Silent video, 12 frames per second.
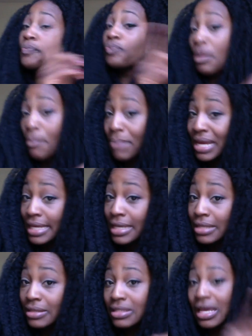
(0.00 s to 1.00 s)

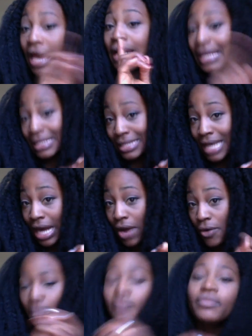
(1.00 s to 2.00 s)
Minions and Inside
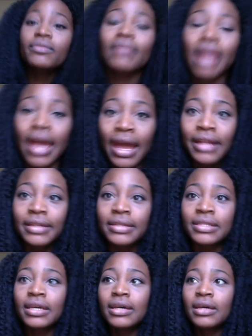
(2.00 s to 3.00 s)
Out, and